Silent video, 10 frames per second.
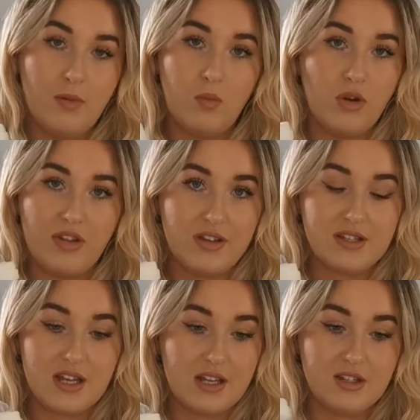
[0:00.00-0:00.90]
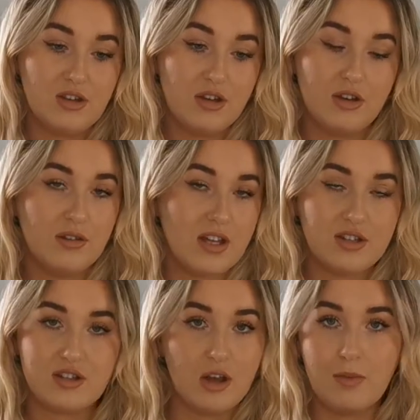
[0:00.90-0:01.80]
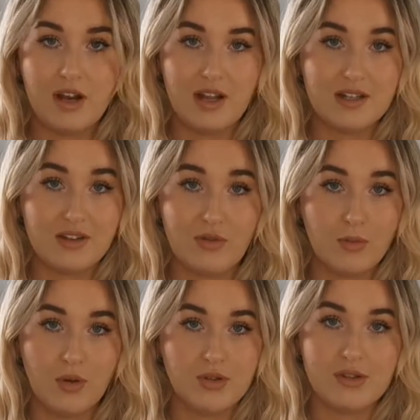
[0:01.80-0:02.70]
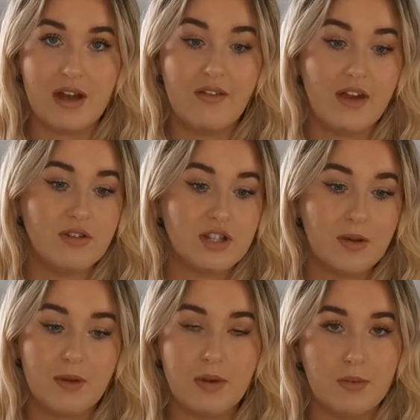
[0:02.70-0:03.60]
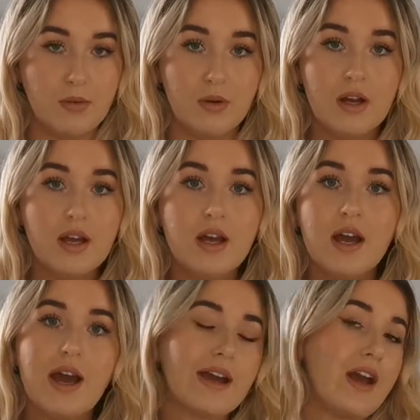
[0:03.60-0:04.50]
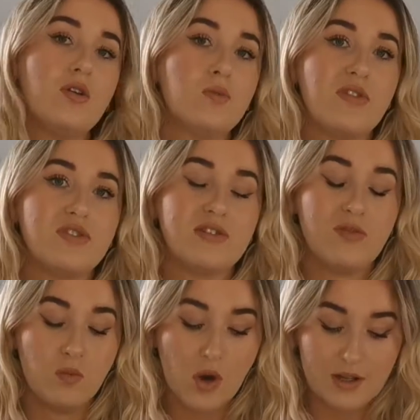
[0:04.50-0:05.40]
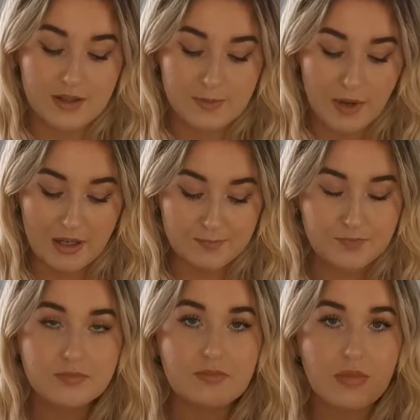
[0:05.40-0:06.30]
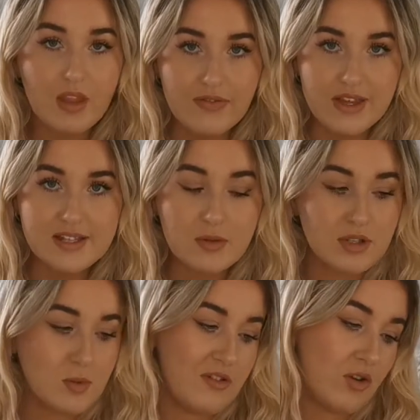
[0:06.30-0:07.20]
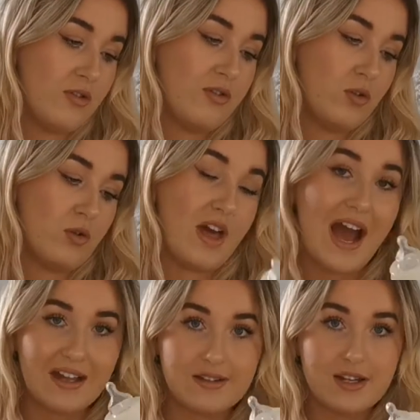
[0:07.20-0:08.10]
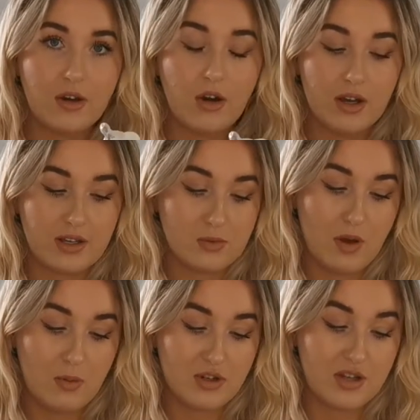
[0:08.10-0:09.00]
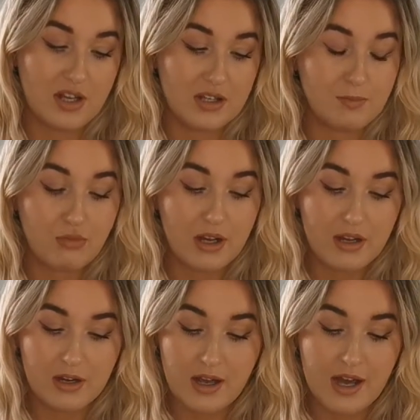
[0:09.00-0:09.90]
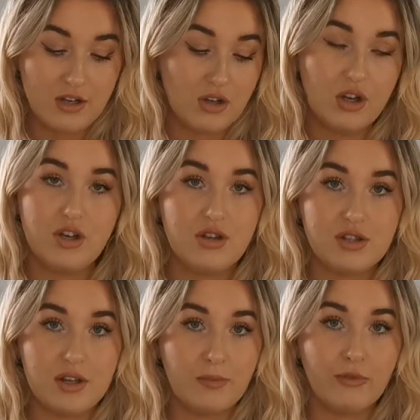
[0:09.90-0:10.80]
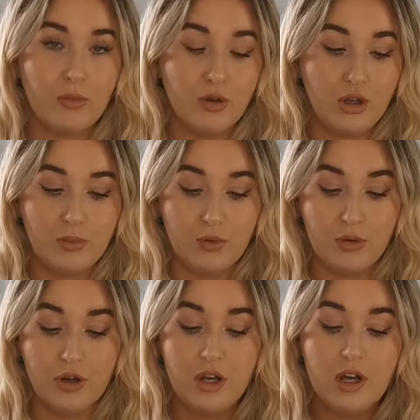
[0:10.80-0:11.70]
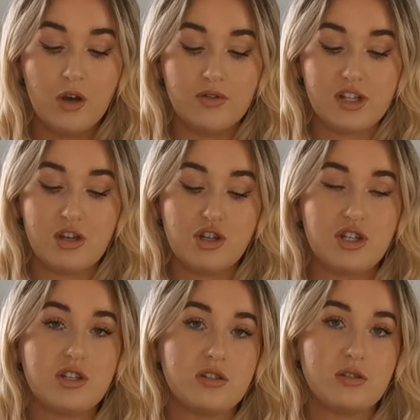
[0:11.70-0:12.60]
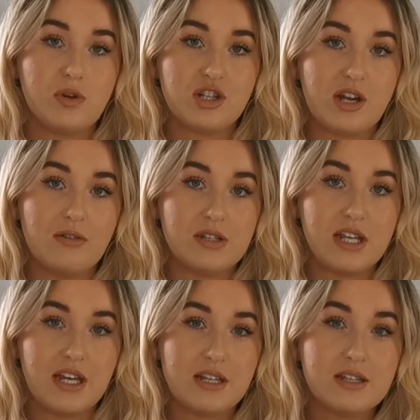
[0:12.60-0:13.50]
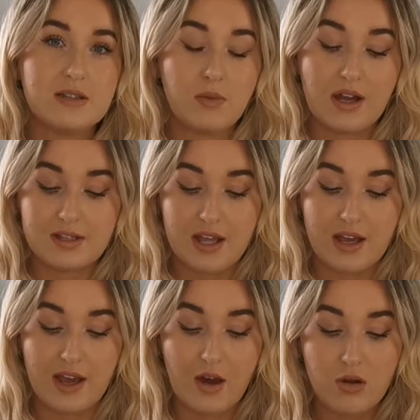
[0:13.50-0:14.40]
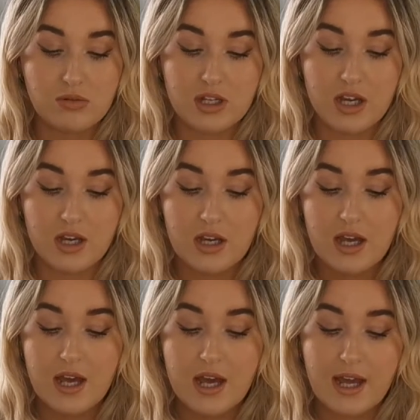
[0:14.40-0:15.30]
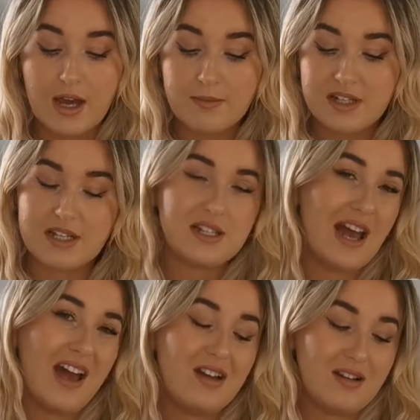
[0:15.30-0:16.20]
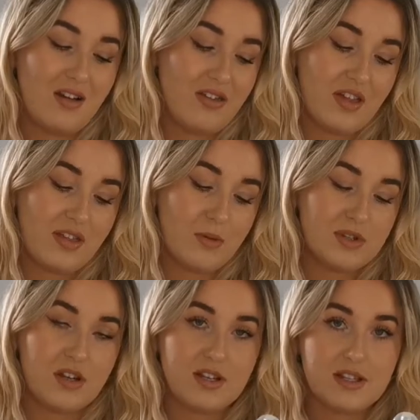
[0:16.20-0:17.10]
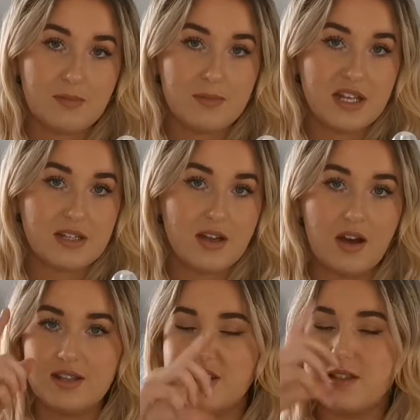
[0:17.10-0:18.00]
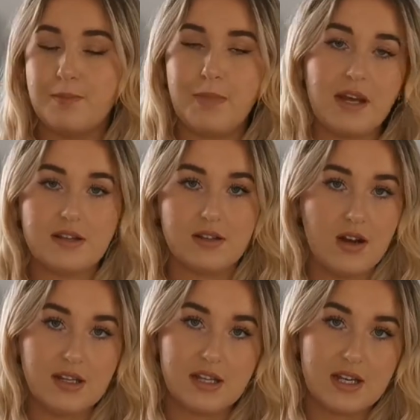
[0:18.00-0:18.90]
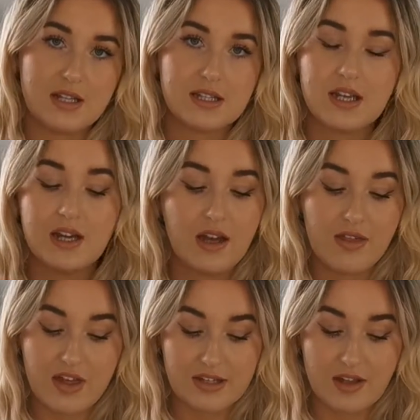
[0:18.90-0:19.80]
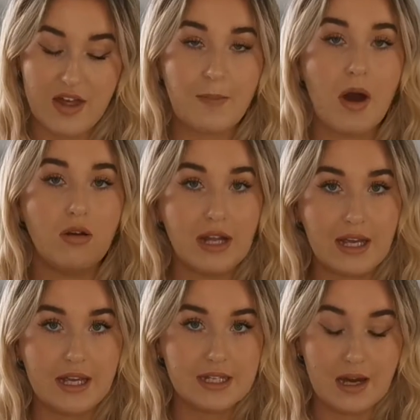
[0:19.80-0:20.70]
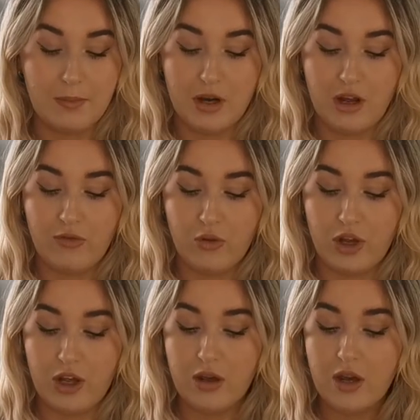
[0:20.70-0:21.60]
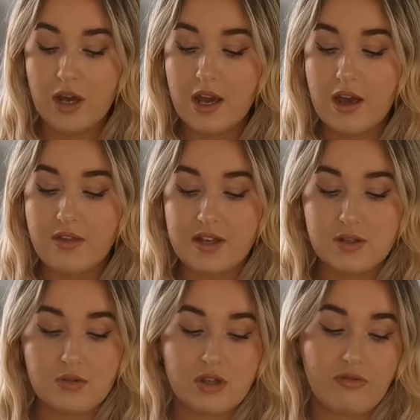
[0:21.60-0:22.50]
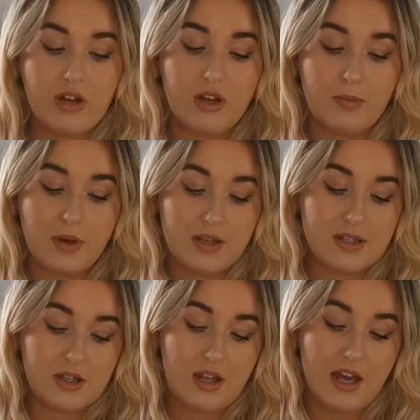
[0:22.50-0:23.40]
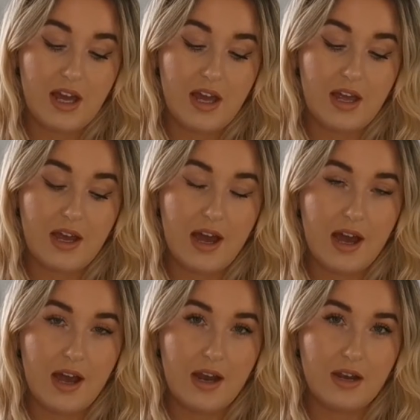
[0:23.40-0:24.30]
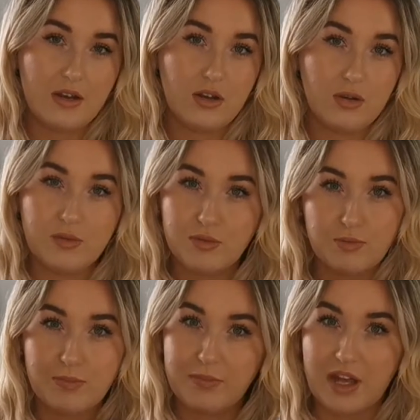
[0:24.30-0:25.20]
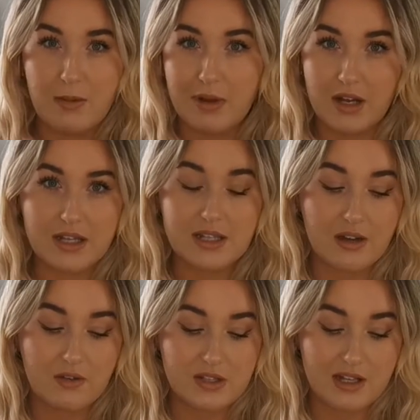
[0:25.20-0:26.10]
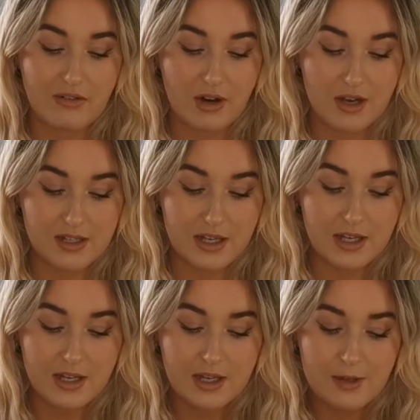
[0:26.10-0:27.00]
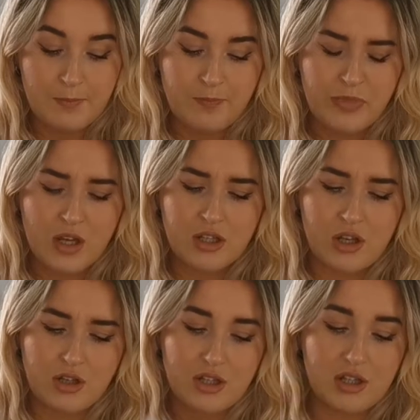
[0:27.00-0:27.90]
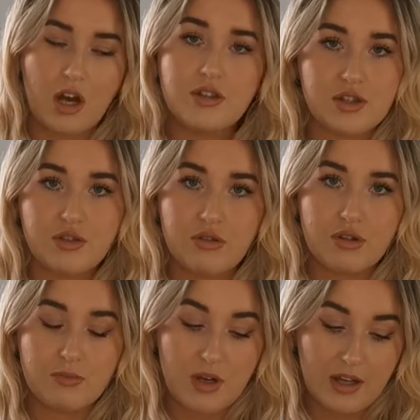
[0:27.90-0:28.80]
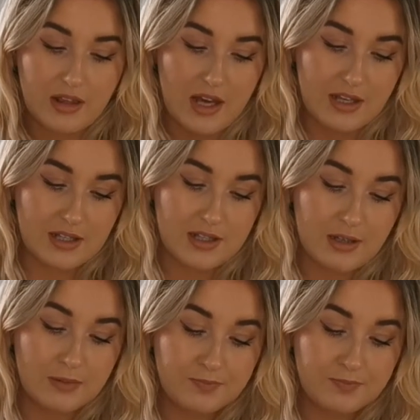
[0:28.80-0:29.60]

one of those things there's so many different bottles out there and so many people get on with different ones, but these are the ones we've gone for. They're anti-colic as well, which I think is brilliant, and you can use them from newborn. Obviously you just switch out the teats as they get older. It comes in a set. I think there was like some this size, there's some bigger sizes and things like that, but I'll link it down below for you. These are also really good because they can be like self-sterilizing. So you just unscrew them like this,